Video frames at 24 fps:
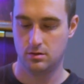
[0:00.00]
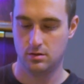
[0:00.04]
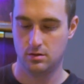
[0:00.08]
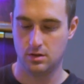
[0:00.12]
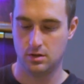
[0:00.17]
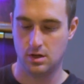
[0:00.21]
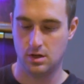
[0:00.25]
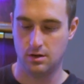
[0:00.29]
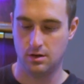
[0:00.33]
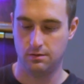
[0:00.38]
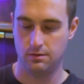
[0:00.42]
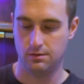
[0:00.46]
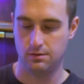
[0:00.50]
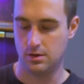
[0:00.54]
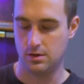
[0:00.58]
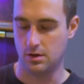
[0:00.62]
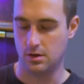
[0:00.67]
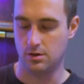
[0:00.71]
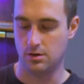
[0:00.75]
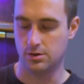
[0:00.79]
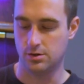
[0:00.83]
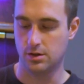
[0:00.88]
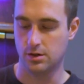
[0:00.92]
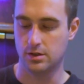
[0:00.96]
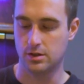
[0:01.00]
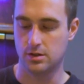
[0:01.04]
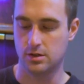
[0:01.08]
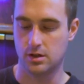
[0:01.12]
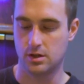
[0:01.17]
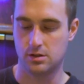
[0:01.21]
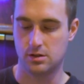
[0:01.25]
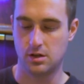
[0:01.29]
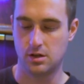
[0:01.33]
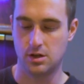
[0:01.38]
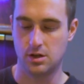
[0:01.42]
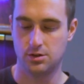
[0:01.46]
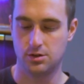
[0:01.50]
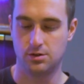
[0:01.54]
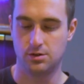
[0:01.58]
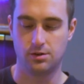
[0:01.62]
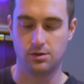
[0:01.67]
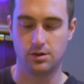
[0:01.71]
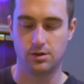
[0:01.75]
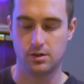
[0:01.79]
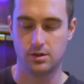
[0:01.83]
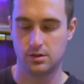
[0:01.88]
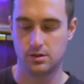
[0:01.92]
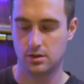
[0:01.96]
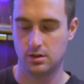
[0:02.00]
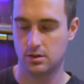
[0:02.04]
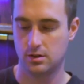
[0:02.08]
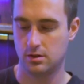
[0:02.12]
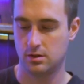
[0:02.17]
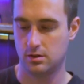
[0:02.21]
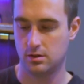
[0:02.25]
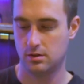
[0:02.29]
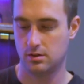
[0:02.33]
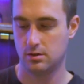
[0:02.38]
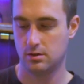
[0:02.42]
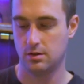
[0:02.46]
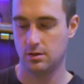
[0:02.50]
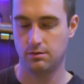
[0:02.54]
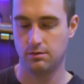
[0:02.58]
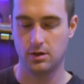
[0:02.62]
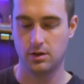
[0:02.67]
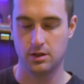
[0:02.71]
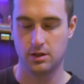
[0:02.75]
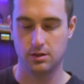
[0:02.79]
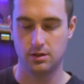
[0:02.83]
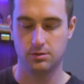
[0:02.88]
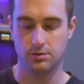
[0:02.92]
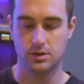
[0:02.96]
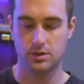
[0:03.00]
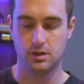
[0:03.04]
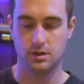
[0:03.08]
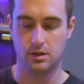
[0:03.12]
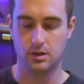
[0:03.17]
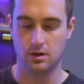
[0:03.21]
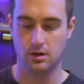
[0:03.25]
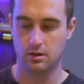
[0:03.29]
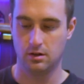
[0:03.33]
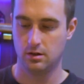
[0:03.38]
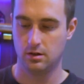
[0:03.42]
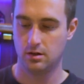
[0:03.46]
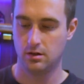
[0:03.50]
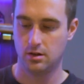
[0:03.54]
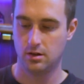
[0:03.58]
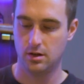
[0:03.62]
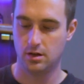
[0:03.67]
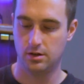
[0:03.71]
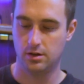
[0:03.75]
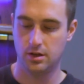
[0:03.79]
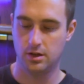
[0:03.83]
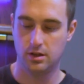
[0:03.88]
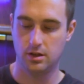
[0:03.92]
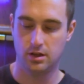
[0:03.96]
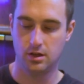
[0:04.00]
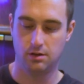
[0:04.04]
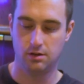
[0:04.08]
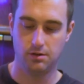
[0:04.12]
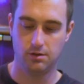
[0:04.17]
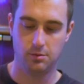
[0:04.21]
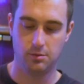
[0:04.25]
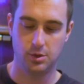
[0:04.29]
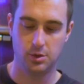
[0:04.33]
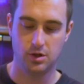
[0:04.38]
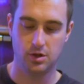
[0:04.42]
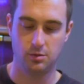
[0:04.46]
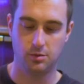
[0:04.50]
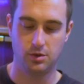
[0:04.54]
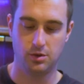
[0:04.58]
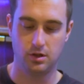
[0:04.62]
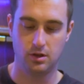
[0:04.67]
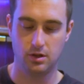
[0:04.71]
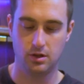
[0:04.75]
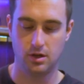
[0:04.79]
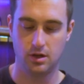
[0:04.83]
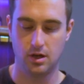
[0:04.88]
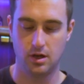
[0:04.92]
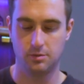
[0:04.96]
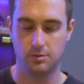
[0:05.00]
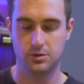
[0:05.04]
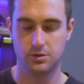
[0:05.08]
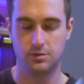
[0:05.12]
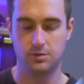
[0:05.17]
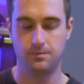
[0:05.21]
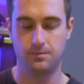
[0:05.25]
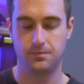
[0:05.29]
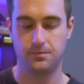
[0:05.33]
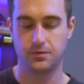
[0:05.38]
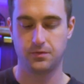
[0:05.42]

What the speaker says: It also has destination alternates. I forgot that was in there. I'll need that if I become a captain.